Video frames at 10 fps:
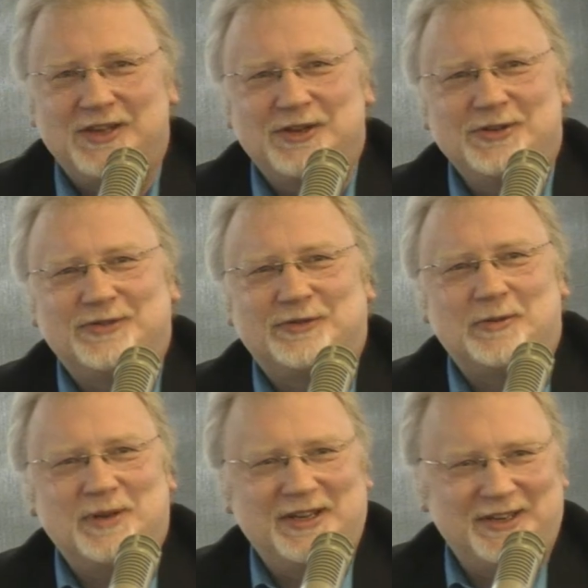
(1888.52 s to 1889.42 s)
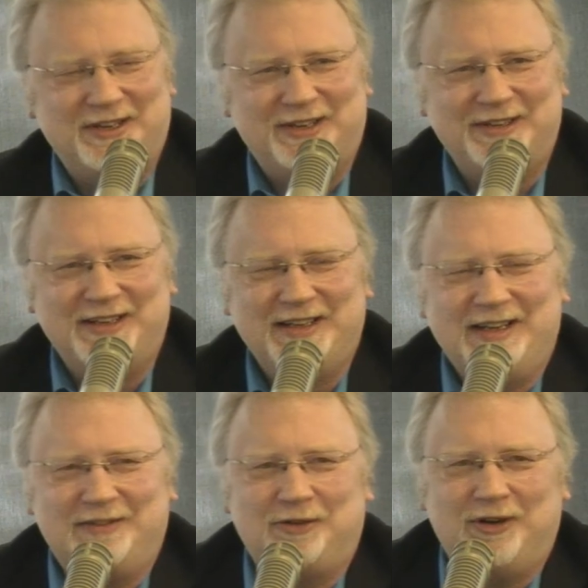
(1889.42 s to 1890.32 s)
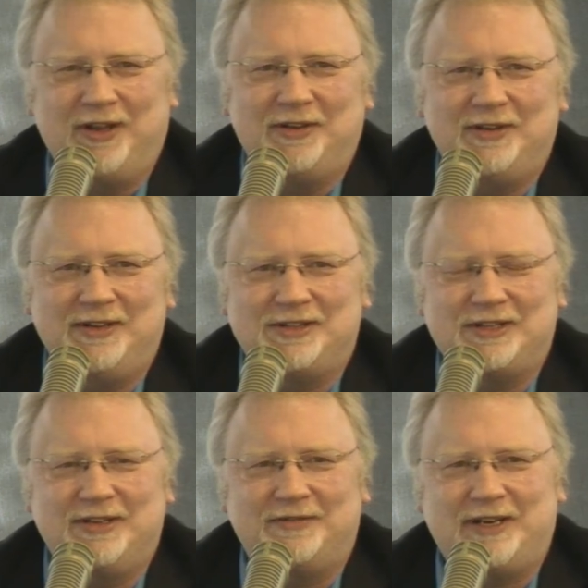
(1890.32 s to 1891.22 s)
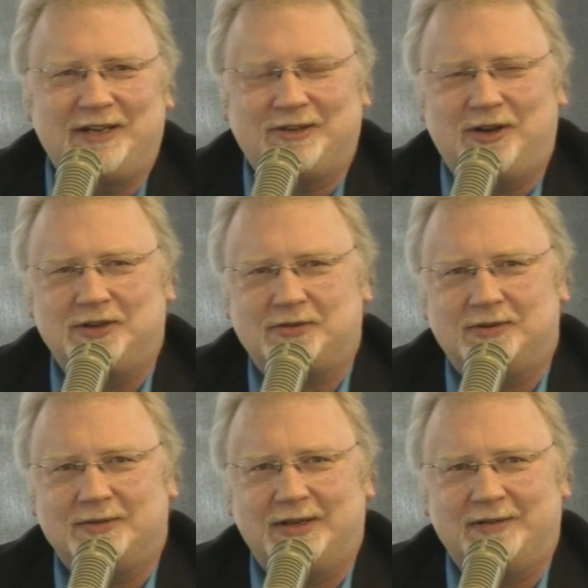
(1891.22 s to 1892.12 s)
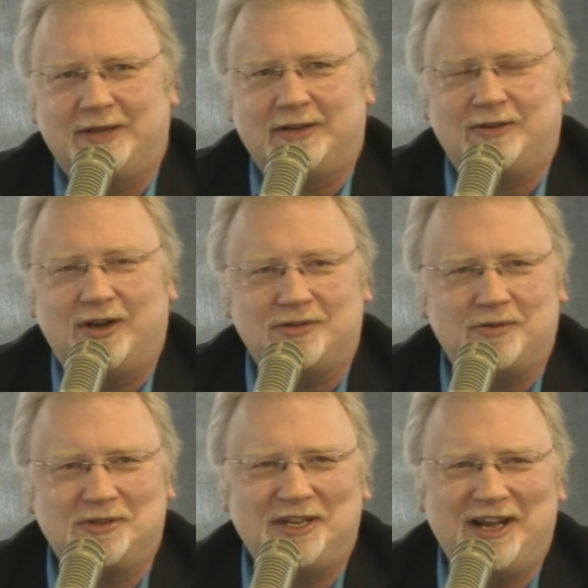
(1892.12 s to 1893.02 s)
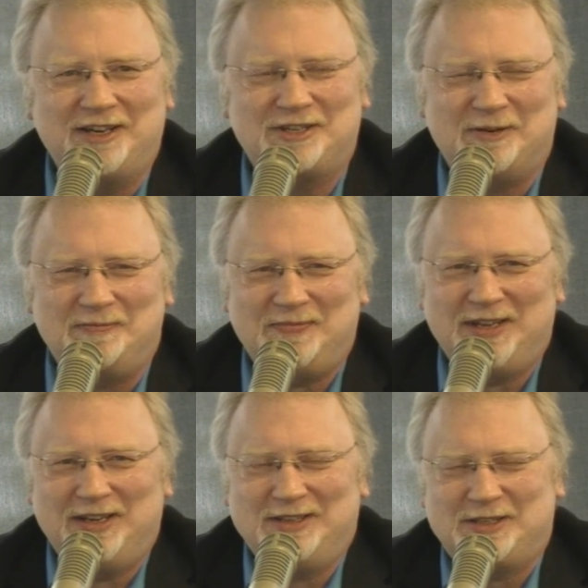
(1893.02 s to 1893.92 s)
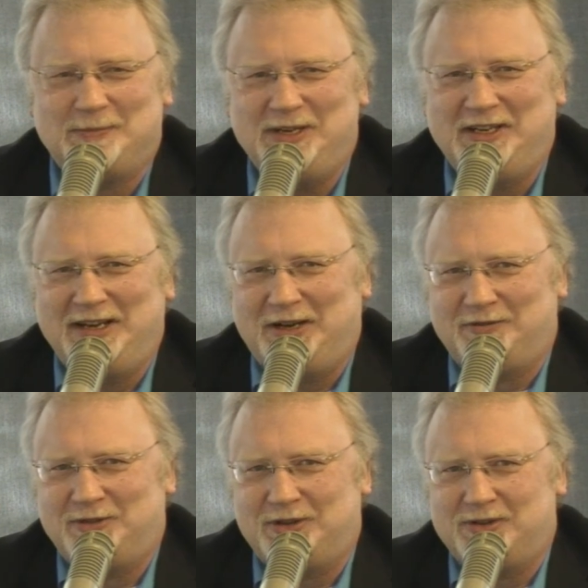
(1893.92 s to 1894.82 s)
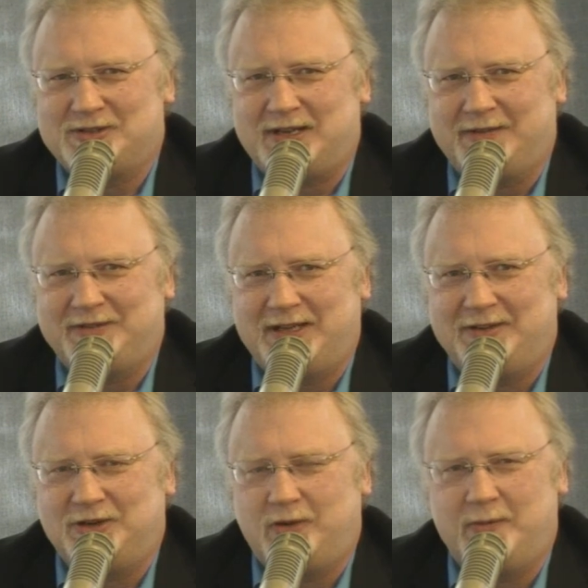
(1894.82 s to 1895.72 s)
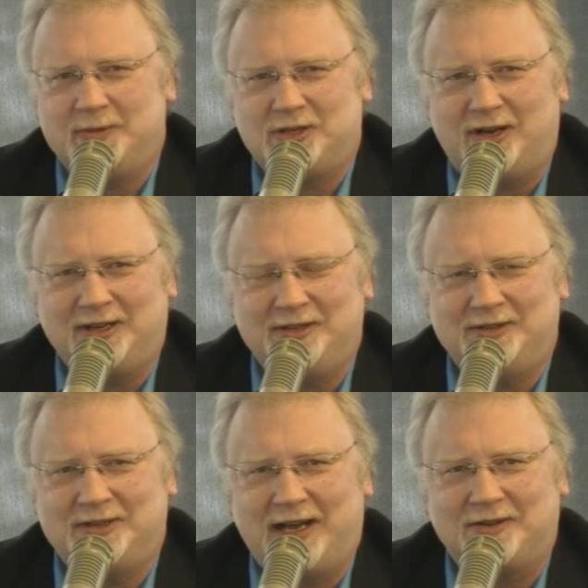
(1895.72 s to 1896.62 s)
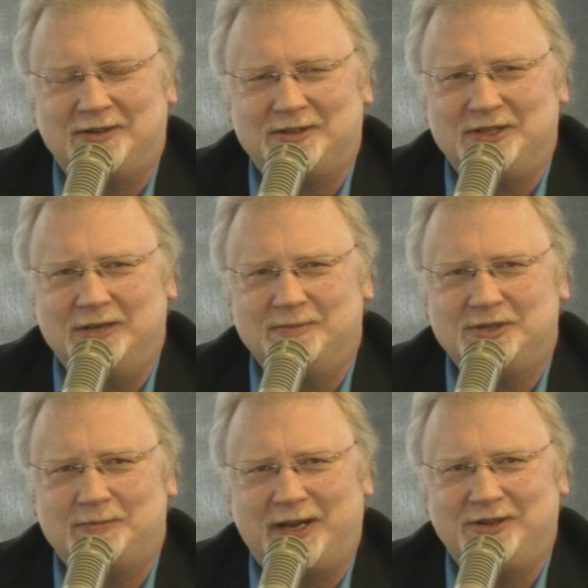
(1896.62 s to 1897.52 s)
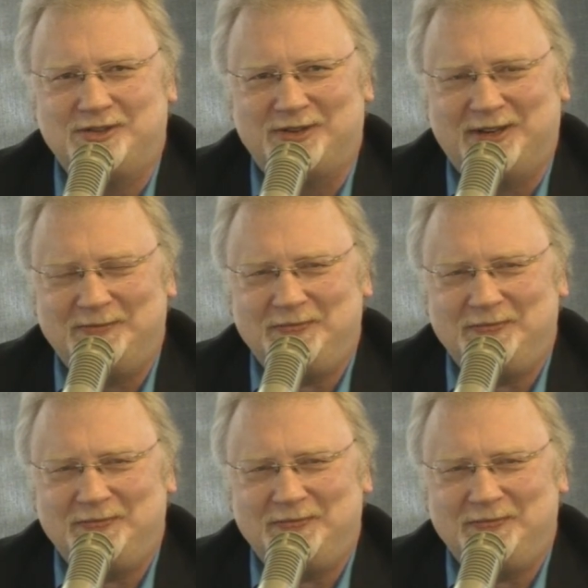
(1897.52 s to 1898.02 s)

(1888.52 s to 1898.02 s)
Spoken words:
you for being here for another edition of Crossroad Connection. Speaking out for those left unheard, we've been talking to Dr. Tim Spykstra,